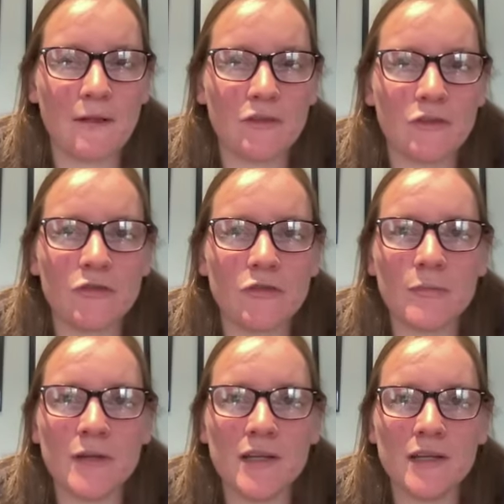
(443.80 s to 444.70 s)
so for
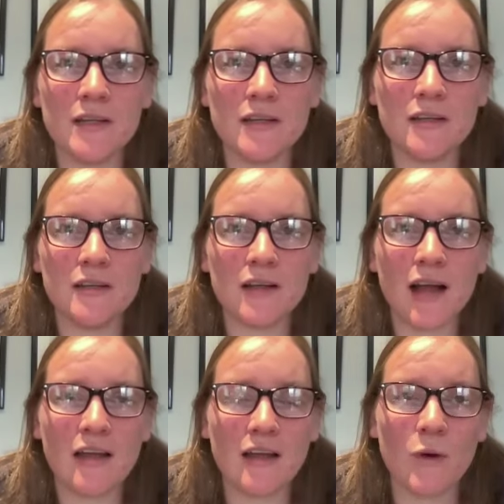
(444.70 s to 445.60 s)
me,
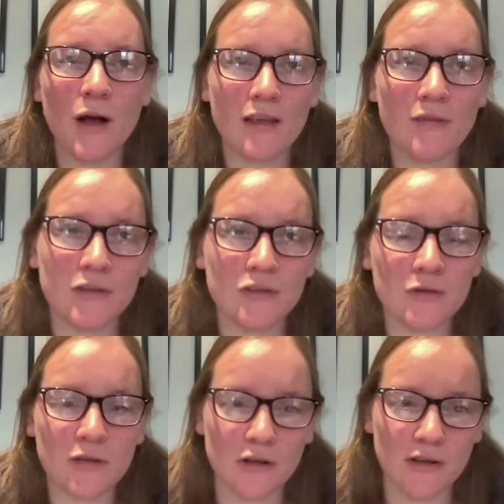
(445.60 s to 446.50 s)
I while I've been
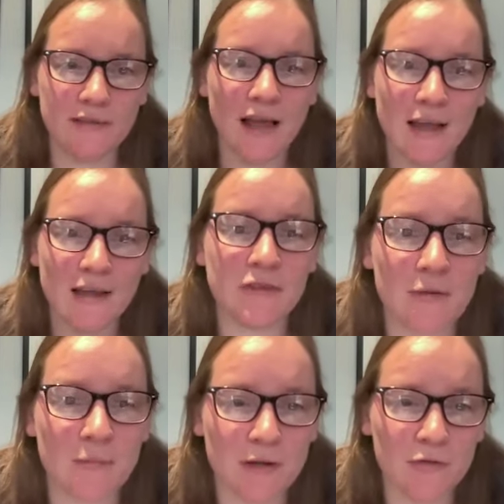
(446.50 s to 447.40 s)
doing all this, I have
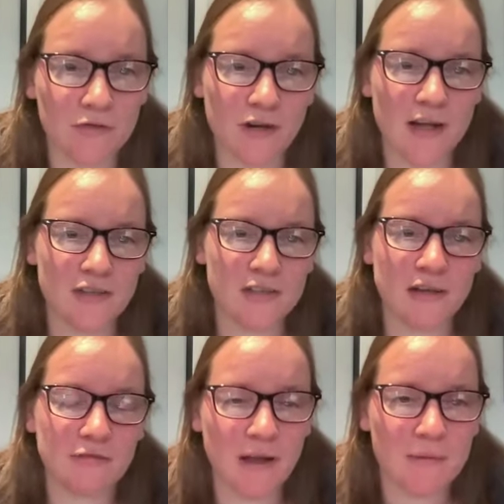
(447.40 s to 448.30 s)
found my own strategies and
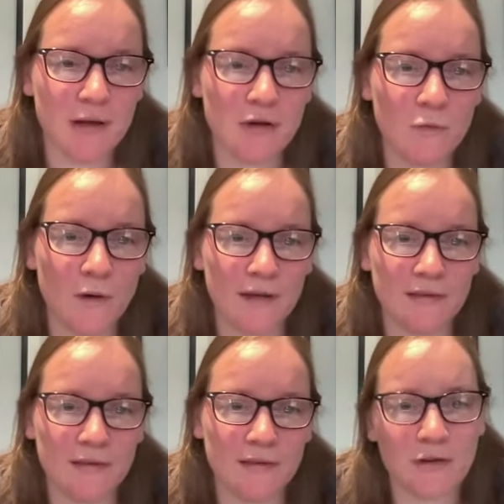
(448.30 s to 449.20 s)
I've found my own ways,
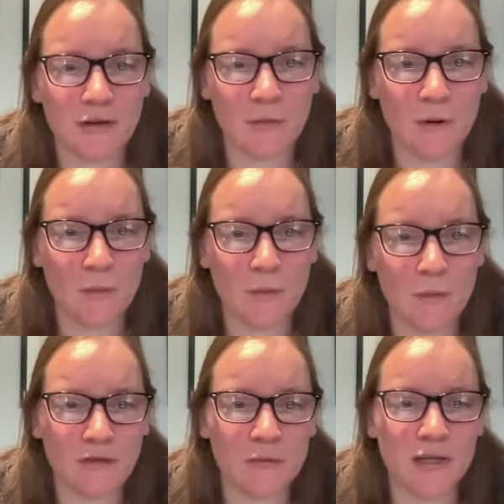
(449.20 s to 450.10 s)
and I've found out what
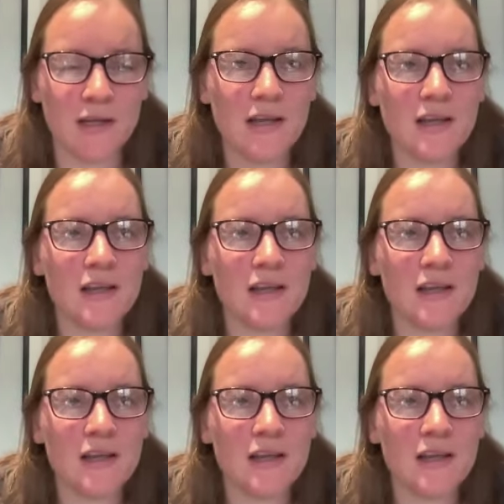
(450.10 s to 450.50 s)
works for me